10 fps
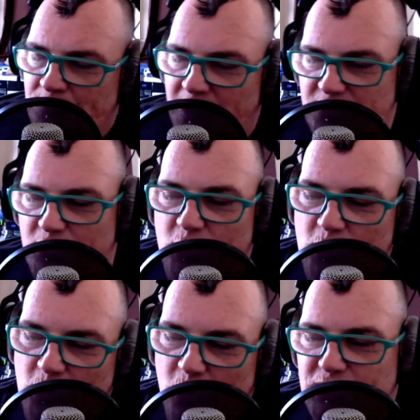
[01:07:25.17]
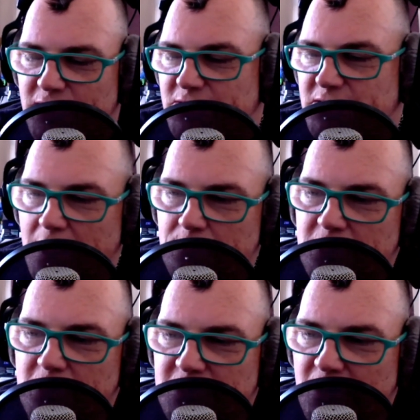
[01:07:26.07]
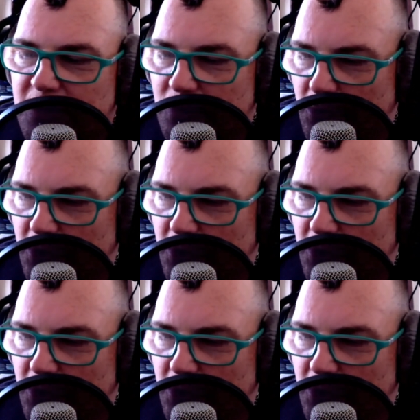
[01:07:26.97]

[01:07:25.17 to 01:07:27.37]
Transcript: and the Googles and the Samsungs, I think we're gonna